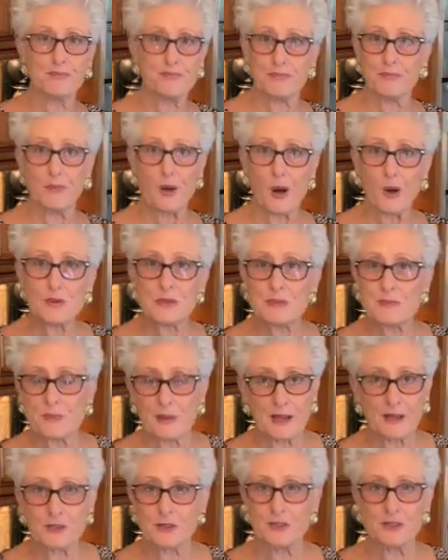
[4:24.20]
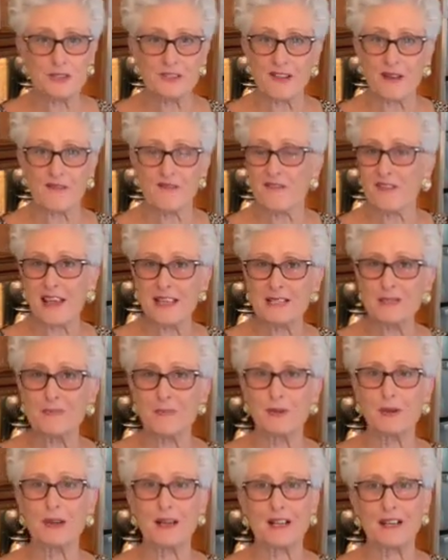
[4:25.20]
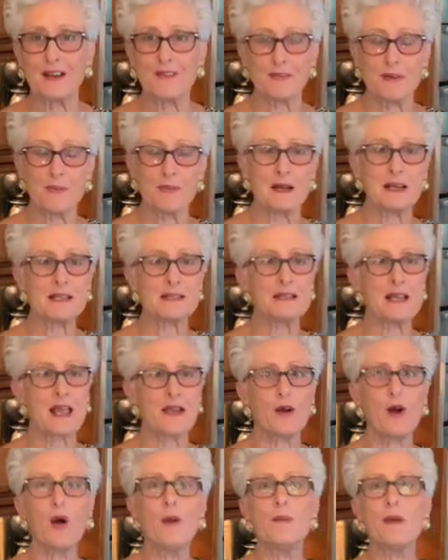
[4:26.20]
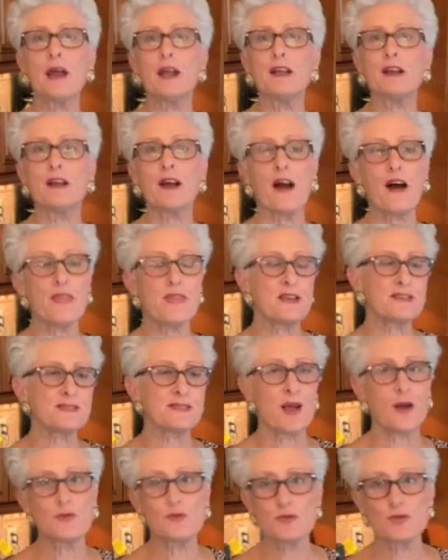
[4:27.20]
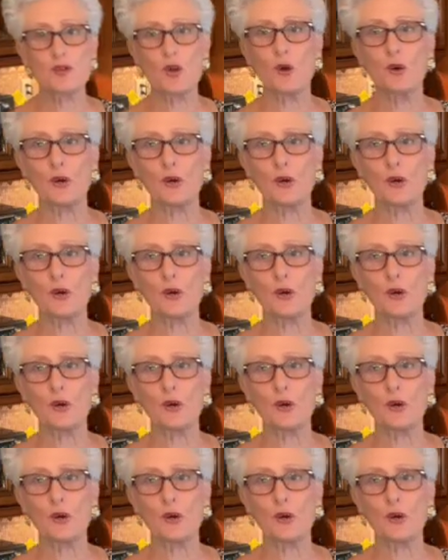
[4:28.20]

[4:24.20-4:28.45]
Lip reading: post pictures on Facebook and everybody's like, oh my God, that sounds so